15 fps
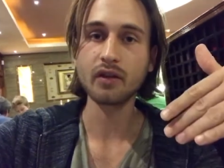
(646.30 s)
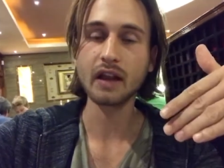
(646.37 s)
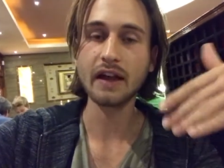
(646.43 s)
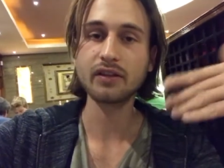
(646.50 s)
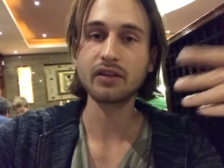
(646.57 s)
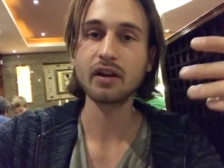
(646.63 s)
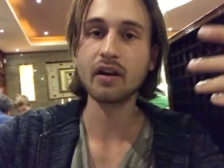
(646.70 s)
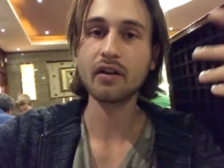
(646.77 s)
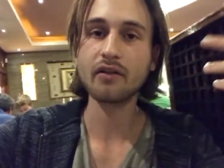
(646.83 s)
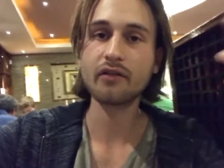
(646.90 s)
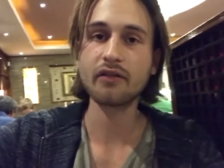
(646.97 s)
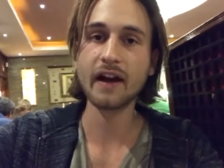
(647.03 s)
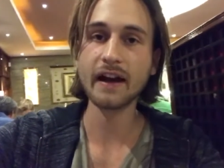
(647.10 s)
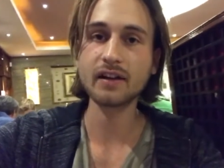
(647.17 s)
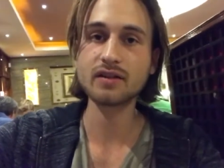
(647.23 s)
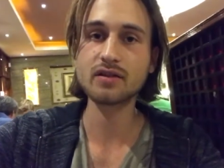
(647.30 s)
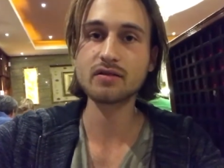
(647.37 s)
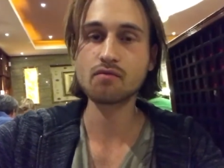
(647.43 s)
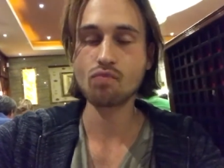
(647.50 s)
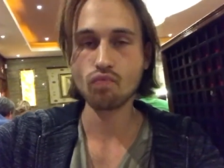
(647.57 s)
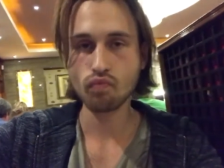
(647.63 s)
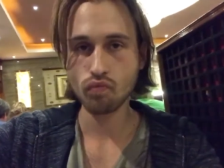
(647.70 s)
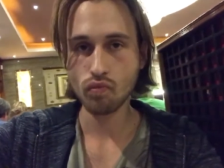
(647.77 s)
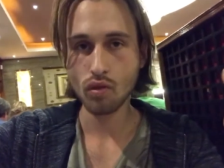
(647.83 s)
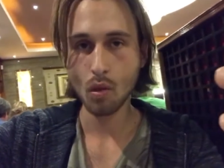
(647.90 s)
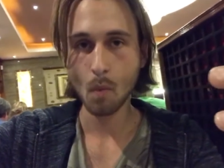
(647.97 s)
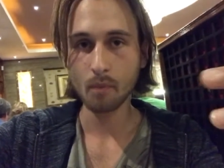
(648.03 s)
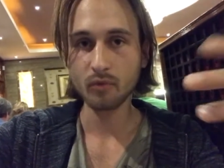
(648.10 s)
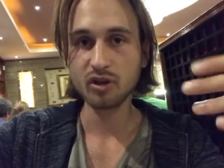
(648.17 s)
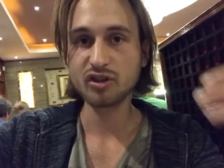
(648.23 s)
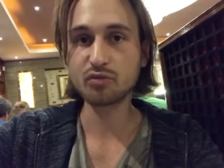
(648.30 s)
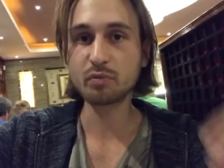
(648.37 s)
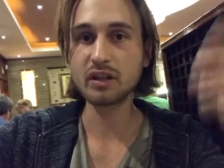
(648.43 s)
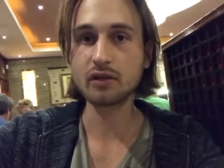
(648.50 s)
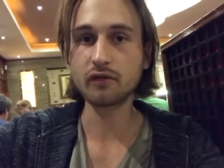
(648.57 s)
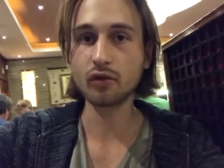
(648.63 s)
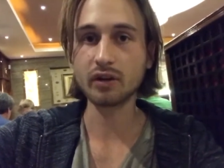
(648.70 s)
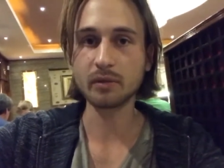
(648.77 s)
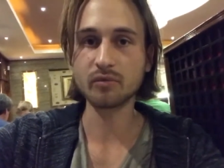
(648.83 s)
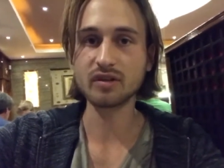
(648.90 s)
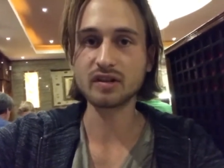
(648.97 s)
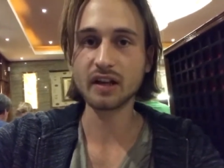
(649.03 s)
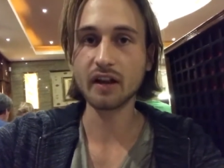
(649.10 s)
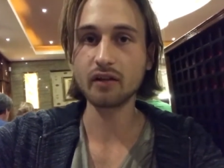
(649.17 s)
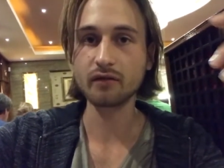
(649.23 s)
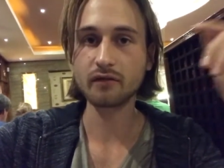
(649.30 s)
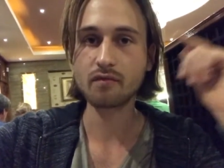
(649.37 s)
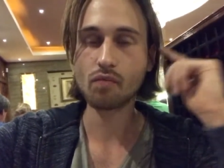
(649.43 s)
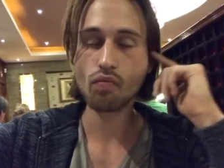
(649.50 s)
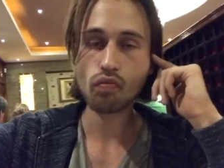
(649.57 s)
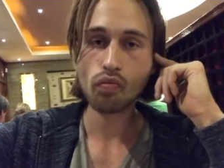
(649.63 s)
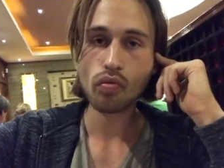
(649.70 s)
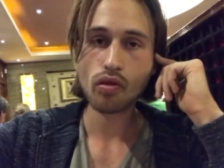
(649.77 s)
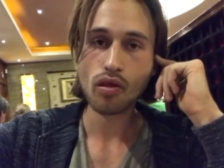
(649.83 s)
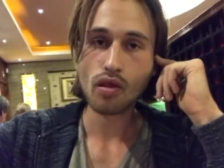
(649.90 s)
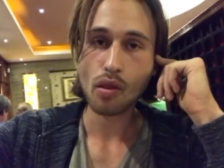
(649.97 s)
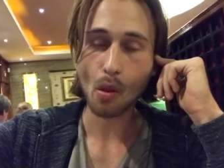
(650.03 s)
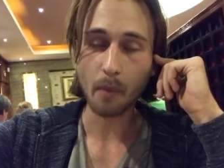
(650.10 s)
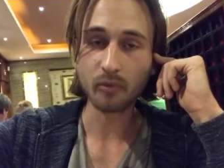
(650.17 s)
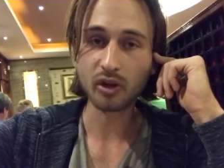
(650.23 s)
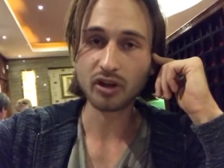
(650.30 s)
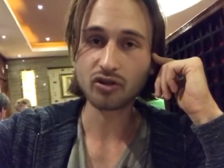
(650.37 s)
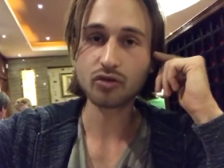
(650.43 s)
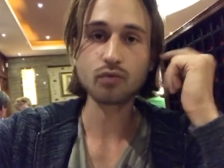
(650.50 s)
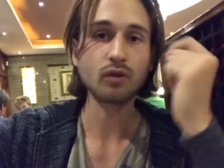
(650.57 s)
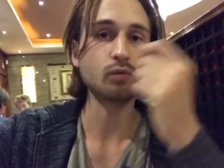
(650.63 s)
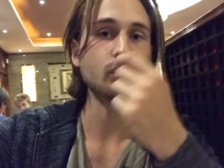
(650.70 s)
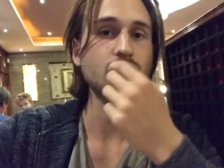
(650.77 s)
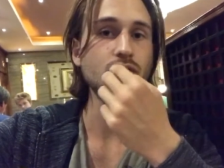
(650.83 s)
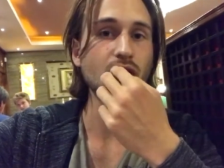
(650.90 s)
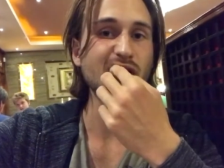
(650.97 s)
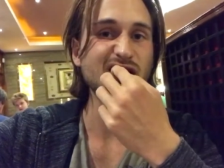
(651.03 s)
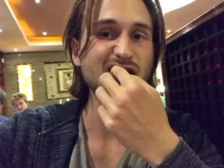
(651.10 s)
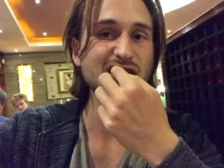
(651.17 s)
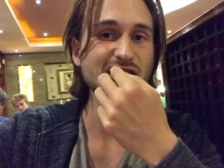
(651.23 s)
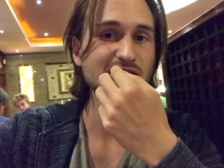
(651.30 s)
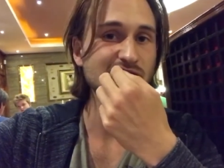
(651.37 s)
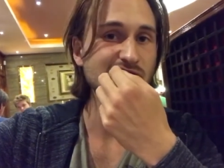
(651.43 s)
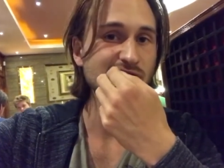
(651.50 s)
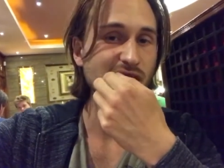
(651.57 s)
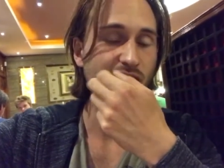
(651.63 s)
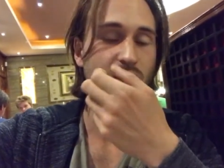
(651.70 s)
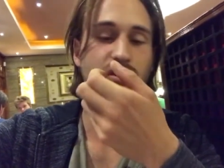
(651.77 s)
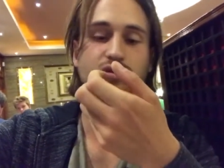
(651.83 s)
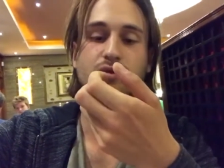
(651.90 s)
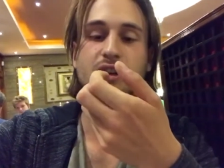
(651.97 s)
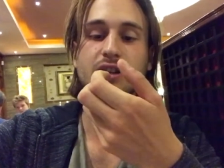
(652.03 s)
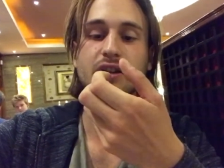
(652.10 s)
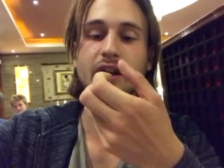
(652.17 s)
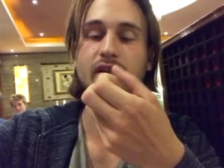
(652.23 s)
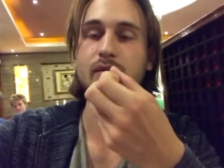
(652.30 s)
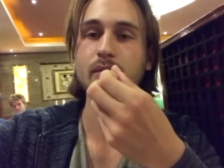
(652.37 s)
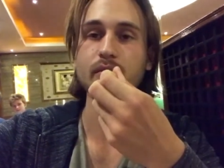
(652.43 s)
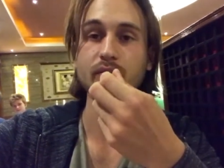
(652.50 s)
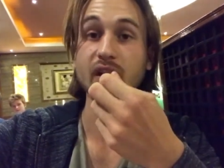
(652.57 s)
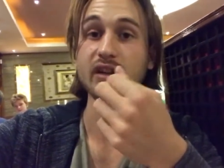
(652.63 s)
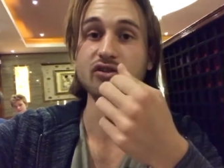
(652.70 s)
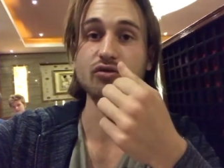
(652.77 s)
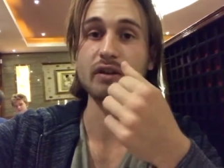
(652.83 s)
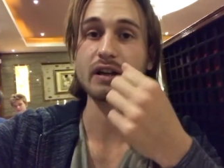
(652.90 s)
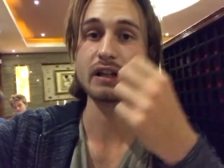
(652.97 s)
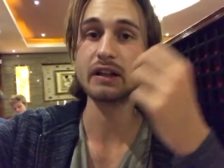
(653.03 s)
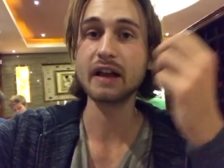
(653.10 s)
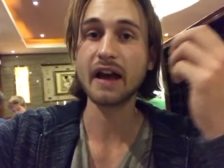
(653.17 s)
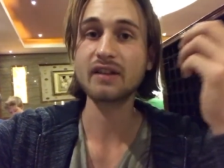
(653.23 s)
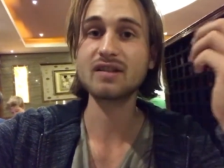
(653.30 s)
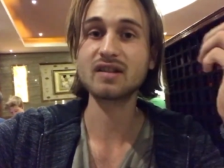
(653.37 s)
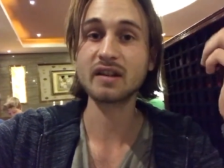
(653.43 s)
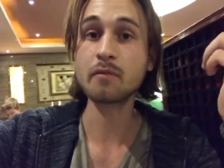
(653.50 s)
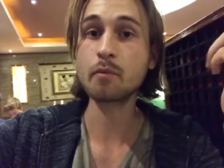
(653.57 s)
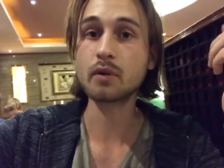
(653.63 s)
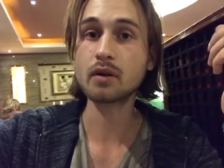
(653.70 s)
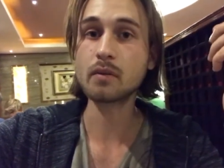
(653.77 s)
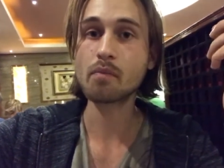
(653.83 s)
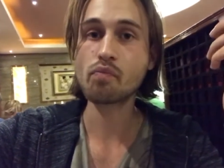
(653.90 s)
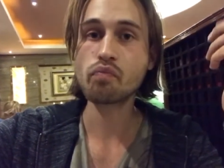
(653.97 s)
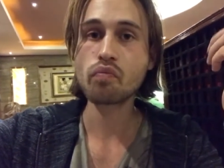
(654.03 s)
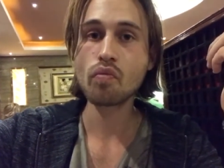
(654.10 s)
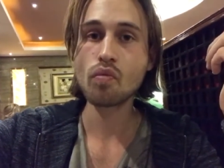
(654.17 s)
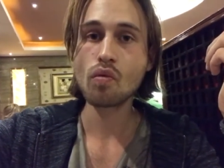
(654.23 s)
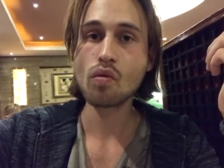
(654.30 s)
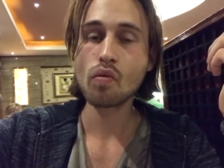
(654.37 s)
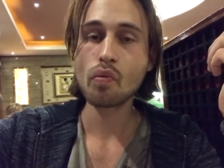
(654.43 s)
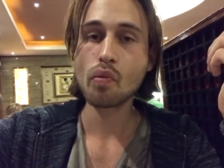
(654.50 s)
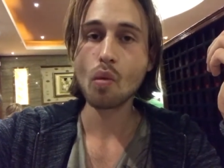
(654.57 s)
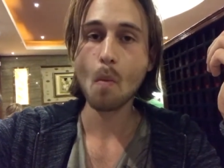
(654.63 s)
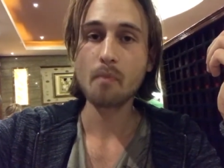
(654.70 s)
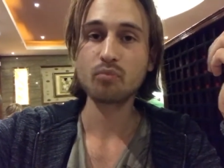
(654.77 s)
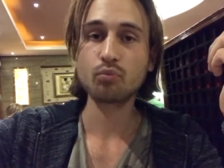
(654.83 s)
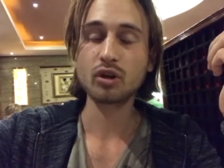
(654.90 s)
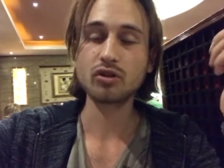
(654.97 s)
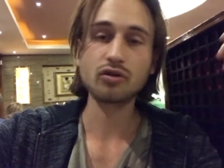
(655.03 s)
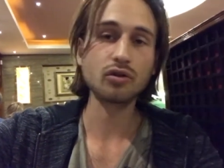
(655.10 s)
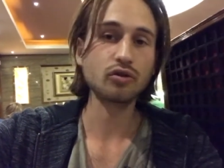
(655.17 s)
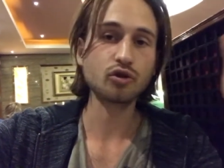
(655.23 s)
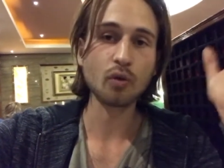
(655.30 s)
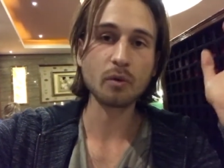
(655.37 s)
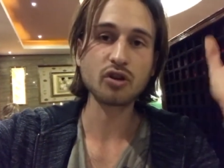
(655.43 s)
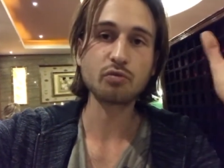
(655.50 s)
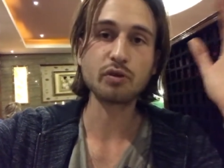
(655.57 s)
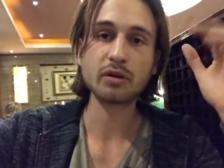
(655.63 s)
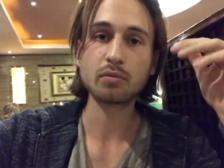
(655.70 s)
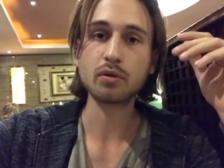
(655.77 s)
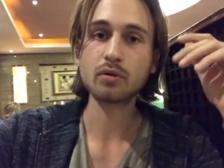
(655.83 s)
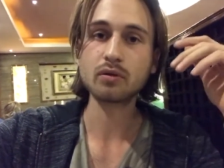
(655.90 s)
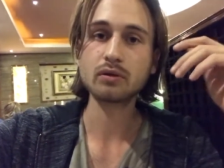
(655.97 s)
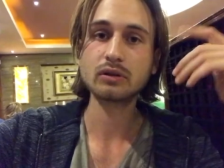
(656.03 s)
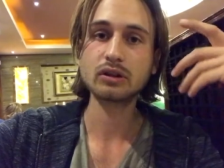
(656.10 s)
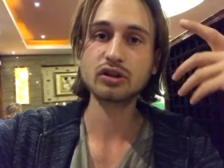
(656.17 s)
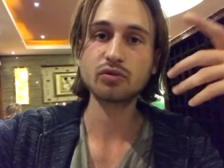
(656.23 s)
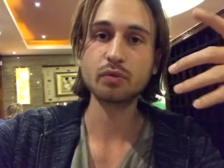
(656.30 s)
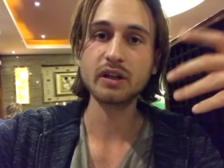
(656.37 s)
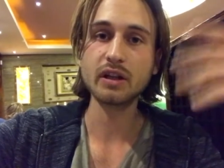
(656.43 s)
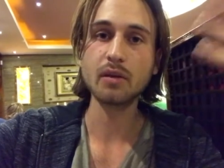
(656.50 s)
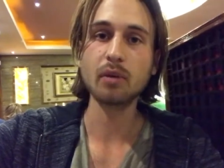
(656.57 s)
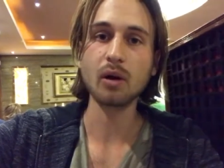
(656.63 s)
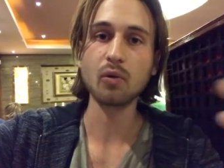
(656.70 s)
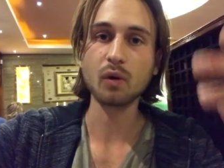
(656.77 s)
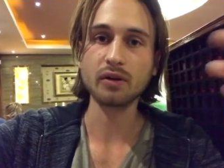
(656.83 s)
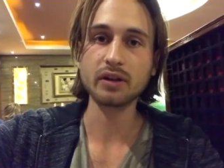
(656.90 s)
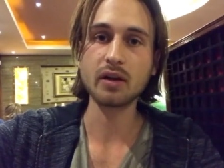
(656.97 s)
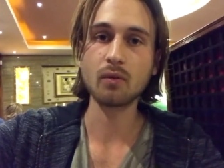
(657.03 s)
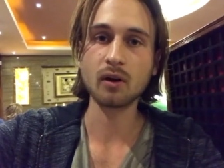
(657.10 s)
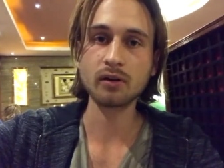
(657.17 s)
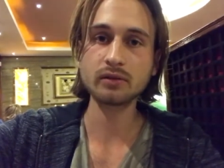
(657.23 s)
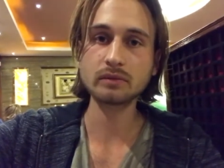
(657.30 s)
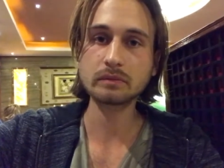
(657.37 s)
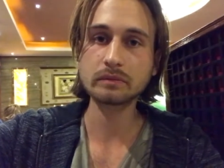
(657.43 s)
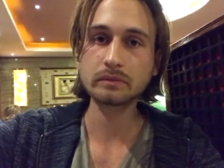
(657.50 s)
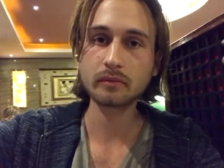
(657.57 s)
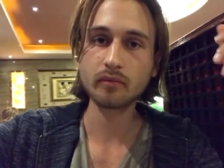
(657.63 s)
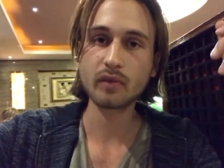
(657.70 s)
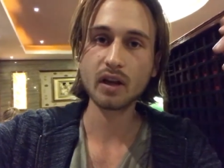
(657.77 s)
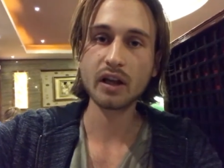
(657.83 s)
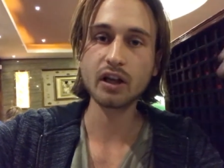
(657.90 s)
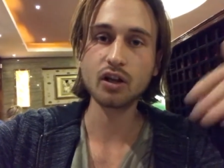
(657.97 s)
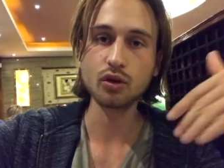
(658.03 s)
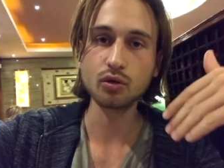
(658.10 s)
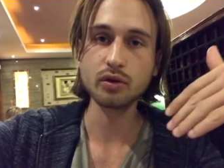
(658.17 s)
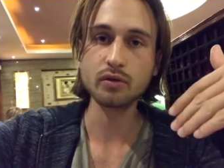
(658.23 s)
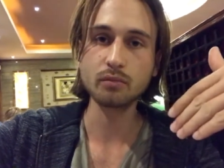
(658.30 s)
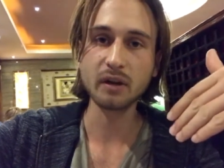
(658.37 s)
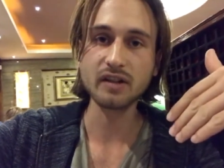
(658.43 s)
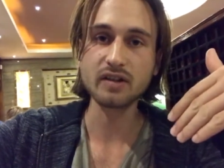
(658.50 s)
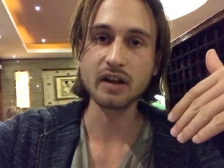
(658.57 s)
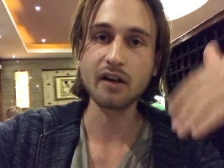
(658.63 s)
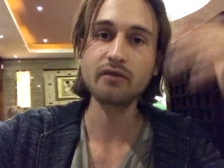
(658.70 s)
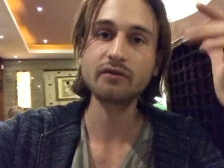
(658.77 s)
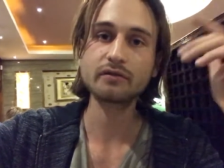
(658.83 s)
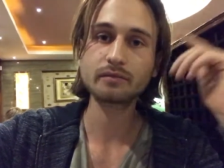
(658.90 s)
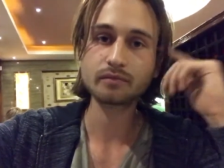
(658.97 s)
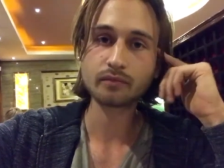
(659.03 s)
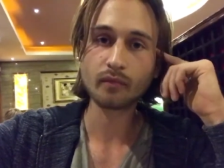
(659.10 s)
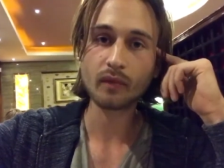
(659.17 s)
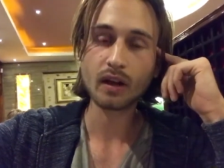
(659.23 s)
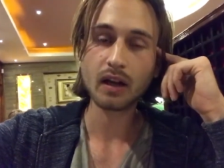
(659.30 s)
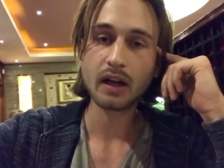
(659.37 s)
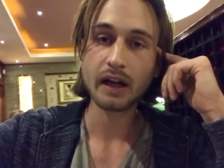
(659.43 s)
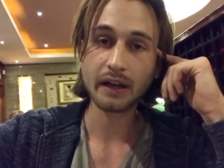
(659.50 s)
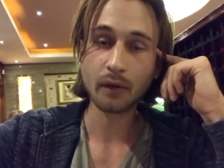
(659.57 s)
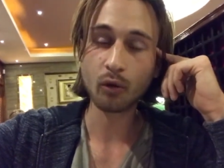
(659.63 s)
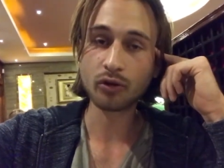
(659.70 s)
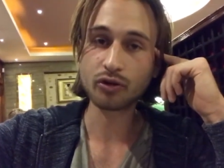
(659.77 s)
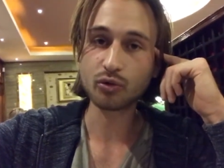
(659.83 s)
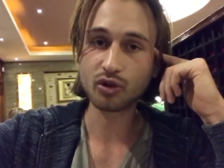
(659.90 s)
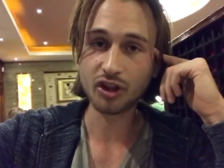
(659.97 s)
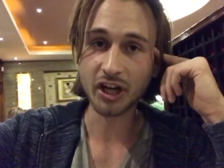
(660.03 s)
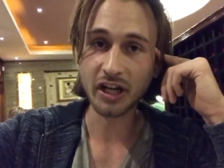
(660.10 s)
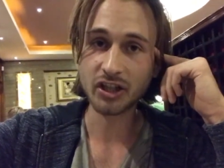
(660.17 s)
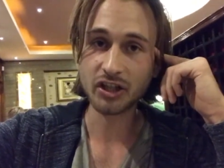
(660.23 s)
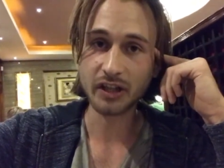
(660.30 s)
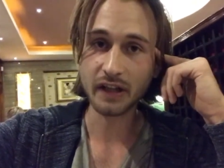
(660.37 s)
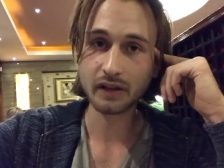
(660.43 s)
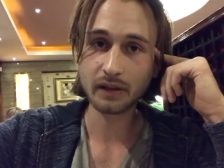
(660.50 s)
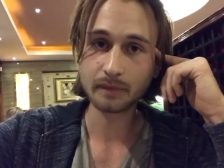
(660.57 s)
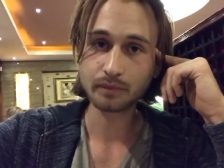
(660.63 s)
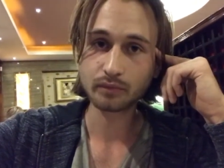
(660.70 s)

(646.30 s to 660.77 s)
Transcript: let the facts speak for themselves. And that's what we talked. It's really that it's really that simple. But so much people speak about what they want, including myself. And I want to change that.